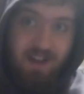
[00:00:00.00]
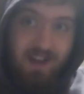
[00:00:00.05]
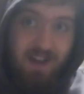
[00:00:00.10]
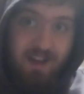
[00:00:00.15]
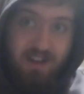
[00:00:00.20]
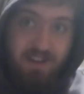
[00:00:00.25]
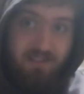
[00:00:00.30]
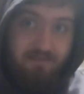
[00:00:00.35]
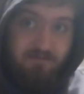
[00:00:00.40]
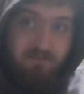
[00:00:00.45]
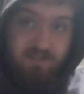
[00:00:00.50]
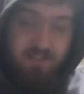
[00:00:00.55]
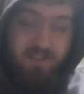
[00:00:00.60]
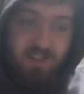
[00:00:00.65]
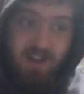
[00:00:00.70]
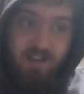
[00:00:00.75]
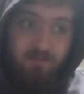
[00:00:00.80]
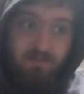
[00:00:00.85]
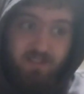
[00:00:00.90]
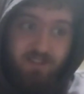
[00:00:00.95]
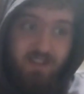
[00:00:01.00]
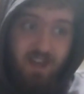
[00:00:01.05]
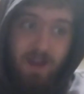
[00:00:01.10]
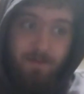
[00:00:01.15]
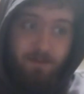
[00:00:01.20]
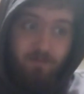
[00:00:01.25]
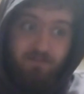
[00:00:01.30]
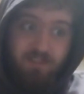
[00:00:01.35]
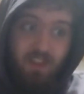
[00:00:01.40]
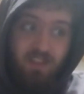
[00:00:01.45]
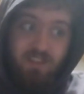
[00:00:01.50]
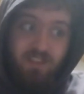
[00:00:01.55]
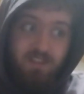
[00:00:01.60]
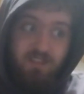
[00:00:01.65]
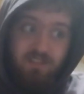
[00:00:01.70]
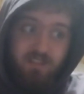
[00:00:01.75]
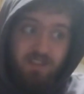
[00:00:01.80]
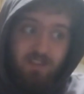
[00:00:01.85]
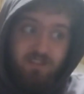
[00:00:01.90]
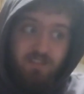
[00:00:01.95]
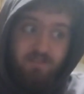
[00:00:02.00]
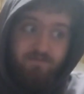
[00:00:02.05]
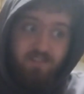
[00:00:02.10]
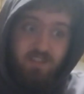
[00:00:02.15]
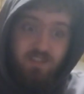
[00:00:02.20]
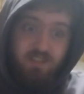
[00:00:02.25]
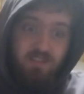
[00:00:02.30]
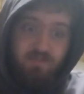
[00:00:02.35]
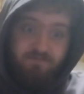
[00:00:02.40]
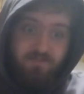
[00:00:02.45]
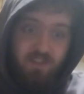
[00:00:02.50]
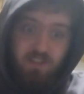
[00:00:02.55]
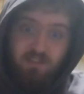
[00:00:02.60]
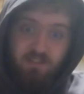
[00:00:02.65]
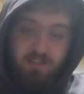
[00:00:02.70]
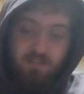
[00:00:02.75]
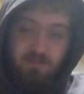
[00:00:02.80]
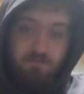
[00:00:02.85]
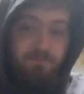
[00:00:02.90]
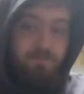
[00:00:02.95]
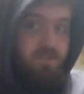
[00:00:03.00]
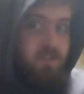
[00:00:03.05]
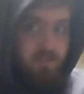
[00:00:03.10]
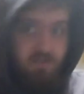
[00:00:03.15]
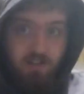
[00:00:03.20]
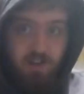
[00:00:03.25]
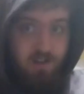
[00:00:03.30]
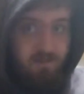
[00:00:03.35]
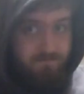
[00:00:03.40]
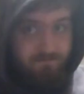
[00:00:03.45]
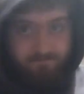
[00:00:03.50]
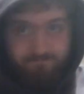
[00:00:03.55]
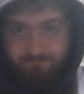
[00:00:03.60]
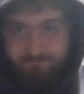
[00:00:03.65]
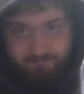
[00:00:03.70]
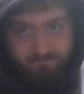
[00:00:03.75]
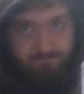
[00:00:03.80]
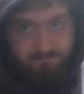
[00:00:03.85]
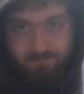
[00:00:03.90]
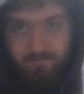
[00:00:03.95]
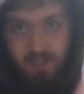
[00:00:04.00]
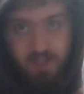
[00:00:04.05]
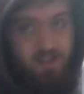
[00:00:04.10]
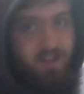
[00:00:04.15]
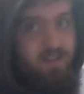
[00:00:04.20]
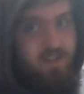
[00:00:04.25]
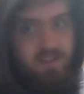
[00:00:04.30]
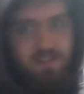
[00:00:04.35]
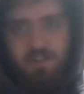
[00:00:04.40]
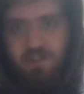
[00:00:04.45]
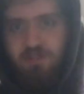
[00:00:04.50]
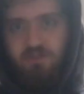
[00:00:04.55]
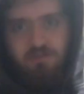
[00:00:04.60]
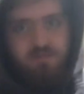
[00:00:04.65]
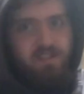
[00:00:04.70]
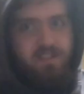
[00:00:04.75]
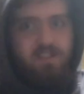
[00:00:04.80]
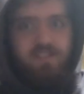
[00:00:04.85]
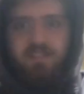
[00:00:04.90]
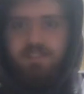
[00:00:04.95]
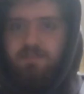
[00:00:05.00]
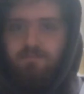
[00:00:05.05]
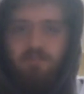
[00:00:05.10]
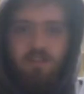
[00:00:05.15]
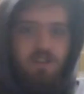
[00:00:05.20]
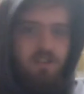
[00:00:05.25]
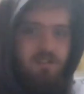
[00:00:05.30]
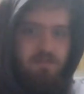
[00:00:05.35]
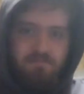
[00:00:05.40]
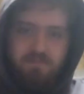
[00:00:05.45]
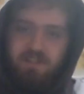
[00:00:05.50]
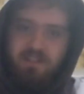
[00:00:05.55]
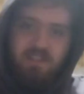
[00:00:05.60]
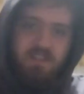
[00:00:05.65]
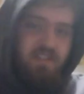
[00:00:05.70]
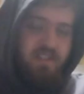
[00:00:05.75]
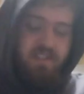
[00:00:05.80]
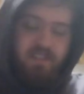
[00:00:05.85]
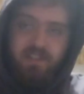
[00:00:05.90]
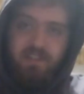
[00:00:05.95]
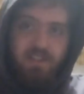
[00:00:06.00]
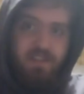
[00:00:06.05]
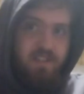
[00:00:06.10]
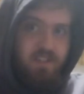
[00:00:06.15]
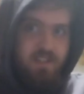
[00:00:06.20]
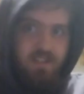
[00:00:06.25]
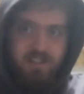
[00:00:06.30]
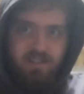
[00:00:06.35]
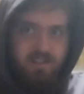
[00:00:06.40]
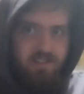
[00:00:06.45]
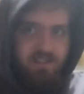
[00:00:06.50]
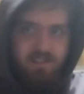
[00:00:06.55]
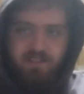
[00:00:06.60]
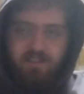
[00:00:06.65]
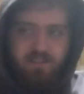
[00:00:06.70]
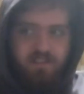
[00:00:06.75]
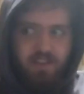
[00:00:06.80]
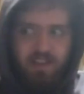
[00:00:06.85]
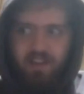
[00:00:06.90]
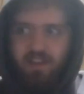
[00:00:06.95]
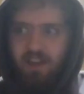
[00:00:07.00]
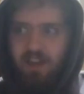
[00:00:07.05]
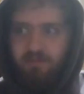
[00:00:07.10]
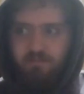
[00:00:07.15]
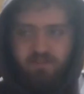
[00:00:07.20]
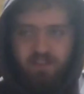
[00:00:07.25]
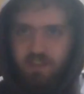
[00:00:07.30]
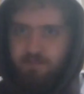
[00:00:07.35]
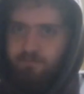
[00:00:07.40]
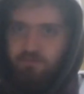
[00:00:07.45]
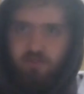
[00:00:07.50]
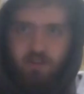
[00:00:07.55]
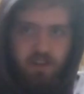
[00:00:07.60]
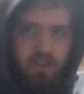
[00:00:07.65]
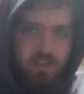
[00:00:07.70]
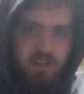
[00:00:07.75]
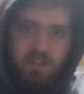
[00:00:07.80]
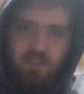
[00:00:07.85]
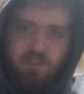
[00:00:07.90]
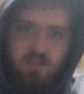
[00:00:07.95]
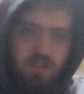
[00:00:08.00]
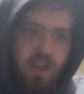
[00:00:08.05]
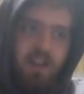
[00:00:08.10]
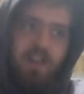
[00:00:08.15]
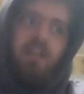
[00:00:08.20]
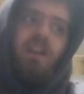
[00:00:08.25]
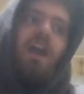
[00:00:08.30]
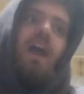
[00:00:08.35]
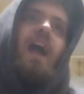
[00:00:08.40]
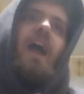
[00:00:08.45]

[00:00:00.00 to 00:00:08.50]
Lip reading: I was not really happy what they did in the end of this video, but you know, Cody and his mom, goodness, I hate when they prank each. I